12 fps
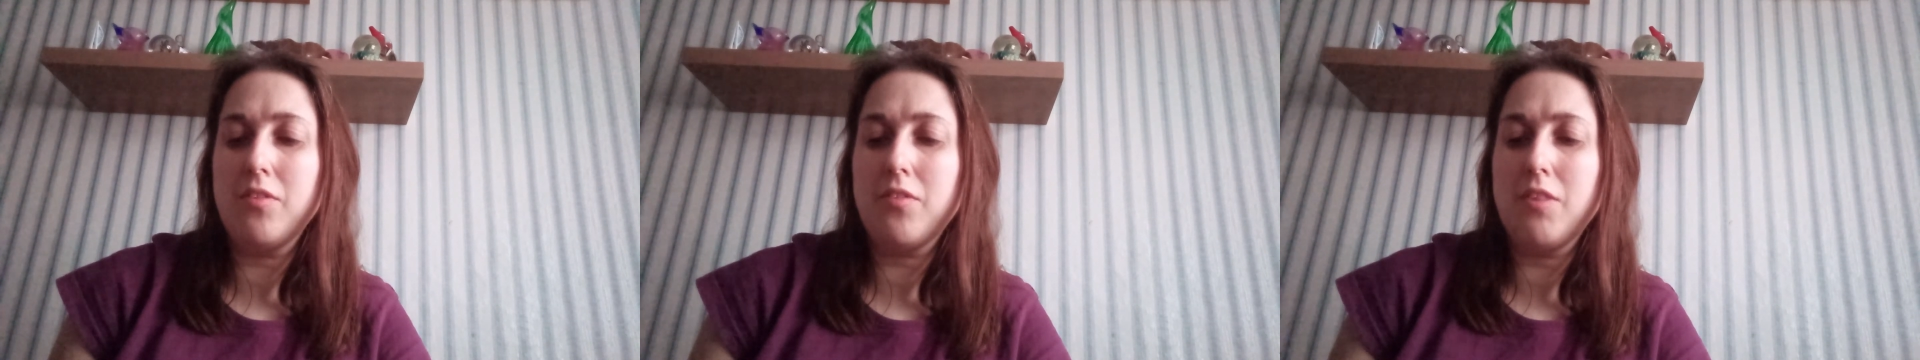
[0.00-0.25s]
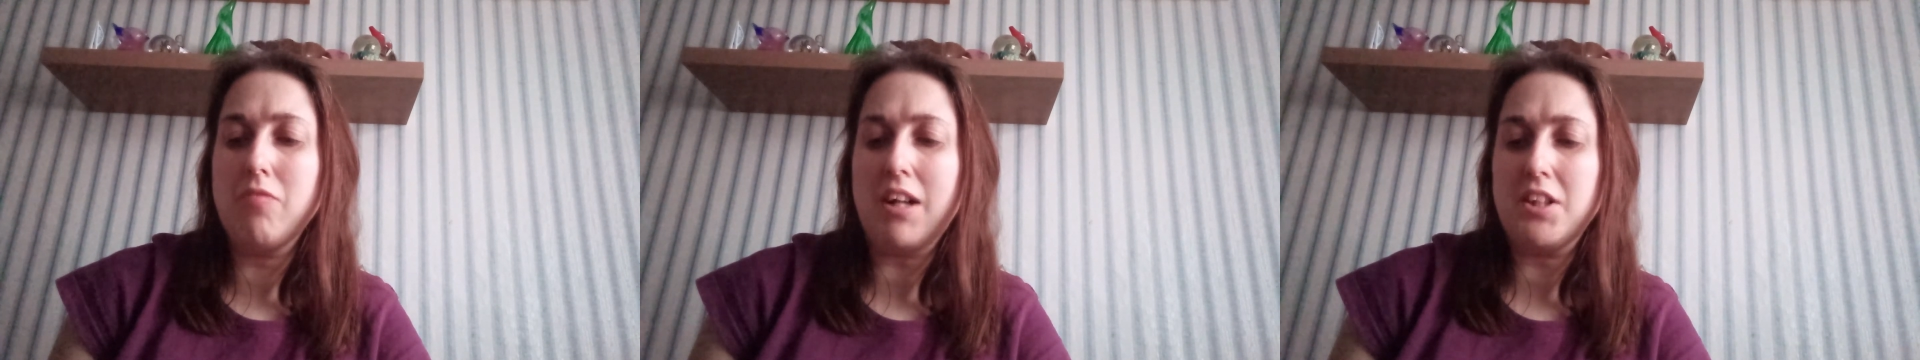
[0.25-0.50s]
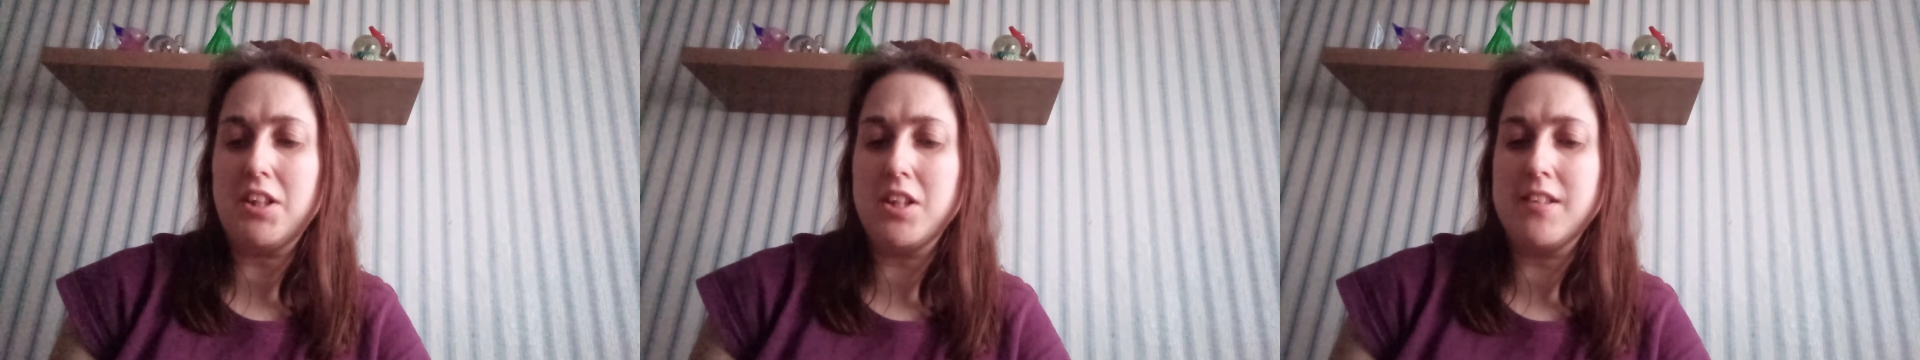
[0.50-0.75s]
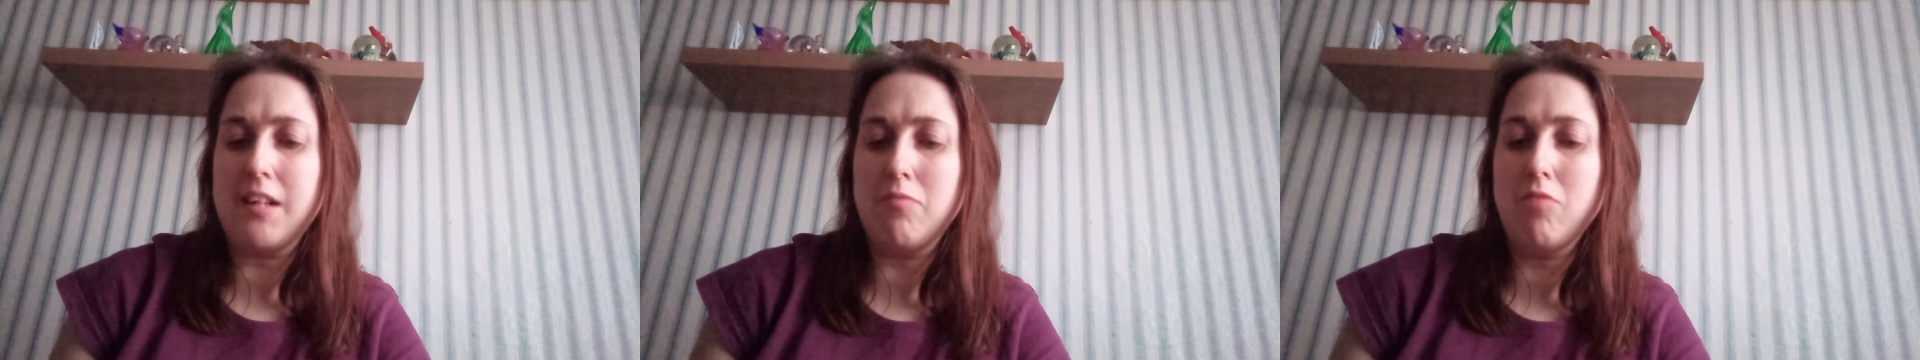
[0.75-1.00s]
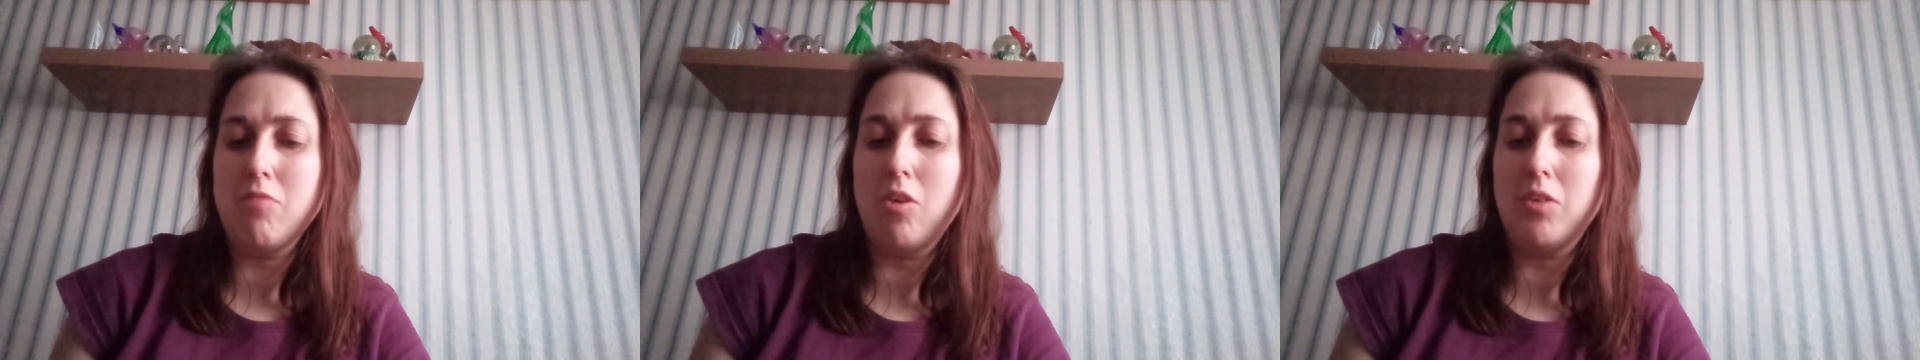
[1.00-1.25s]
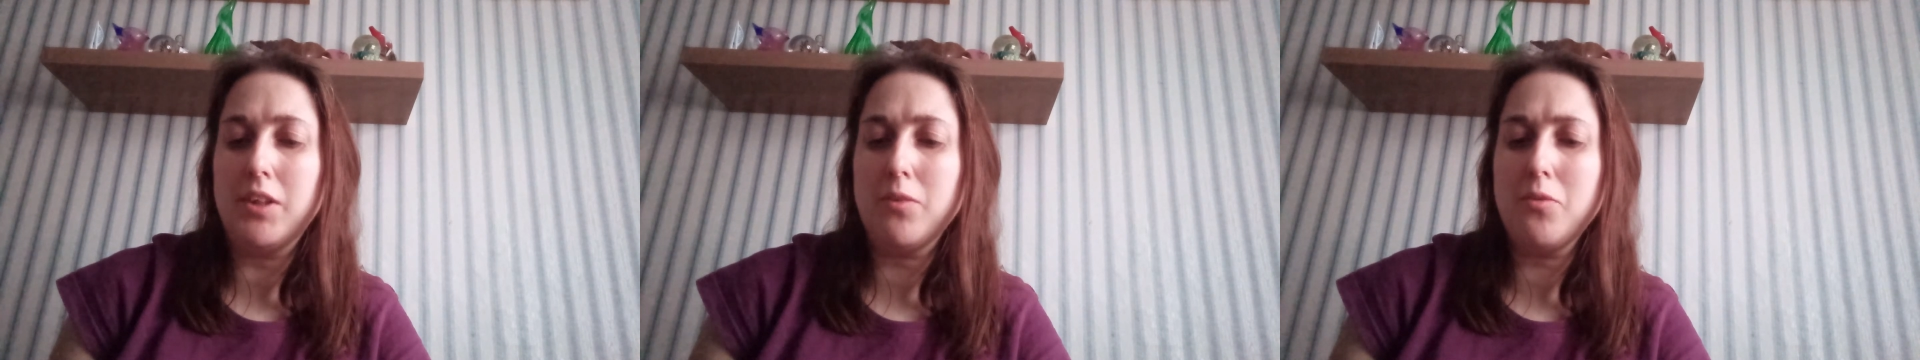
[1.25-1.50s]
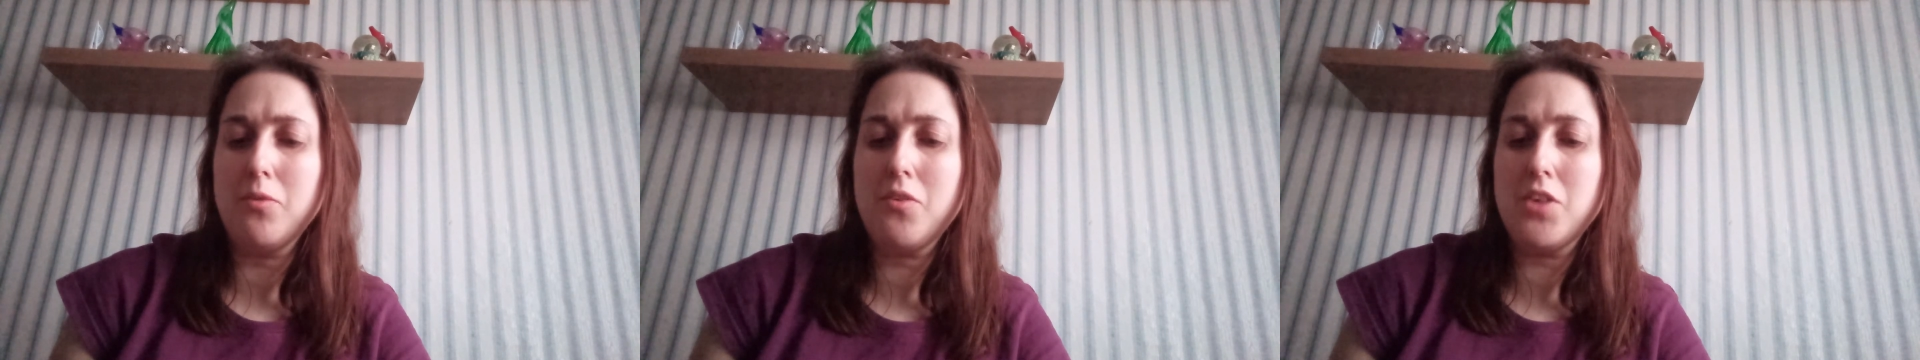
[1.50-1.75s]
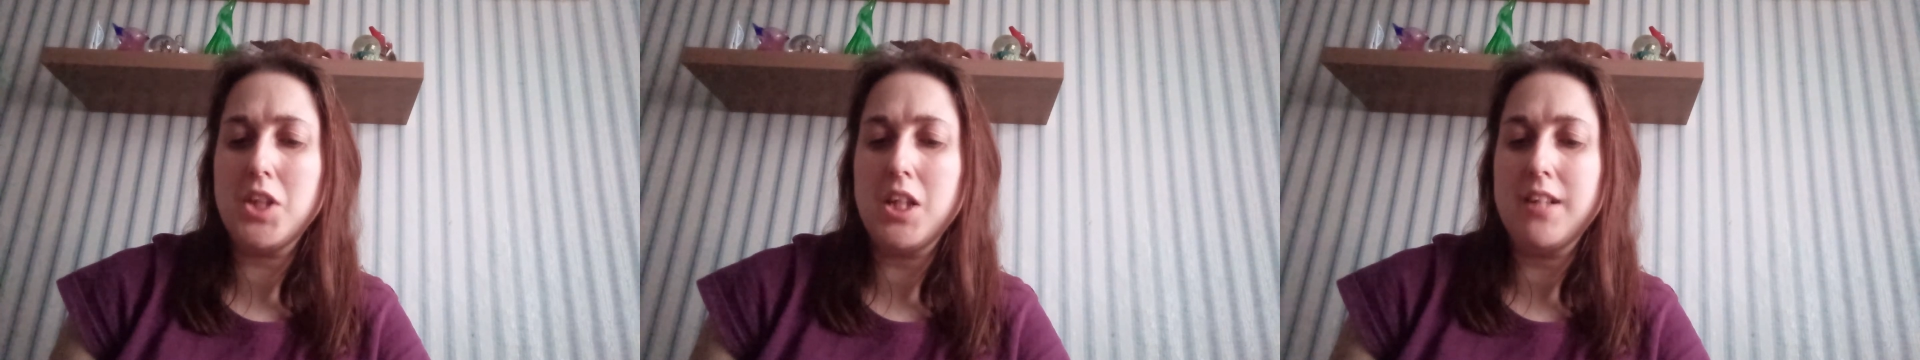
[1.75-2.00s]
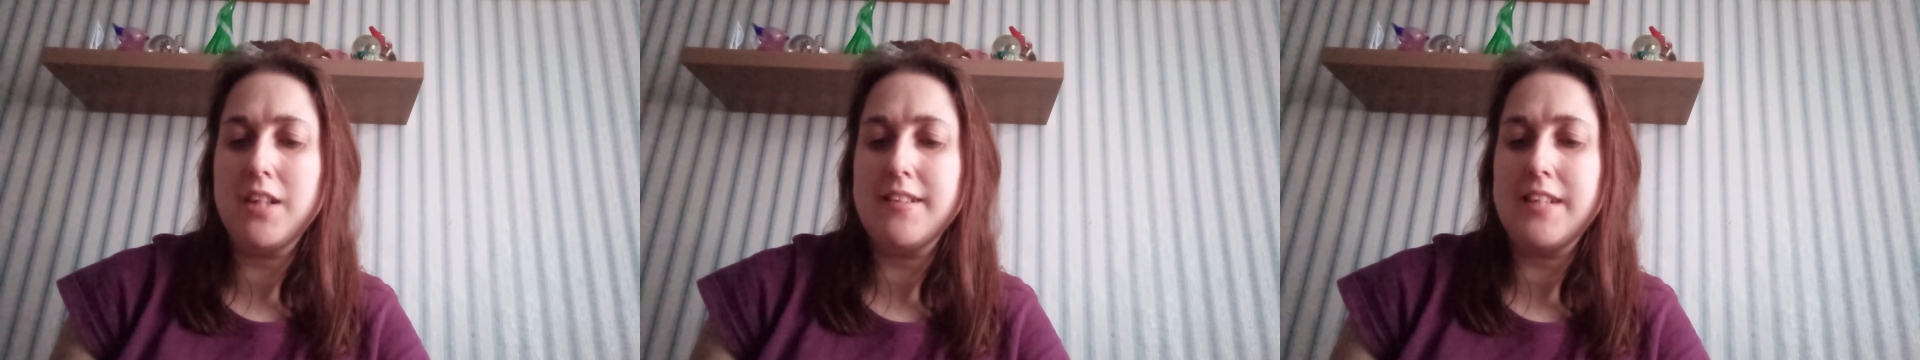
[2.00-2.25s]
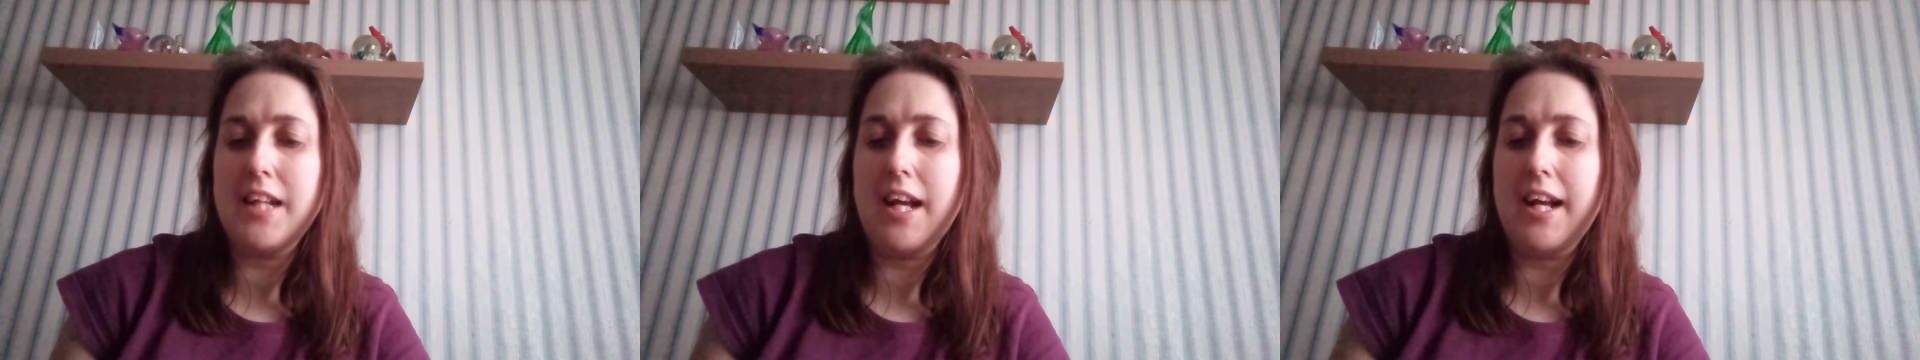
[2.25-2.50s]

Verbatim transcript: the Rajasthan Royals jersey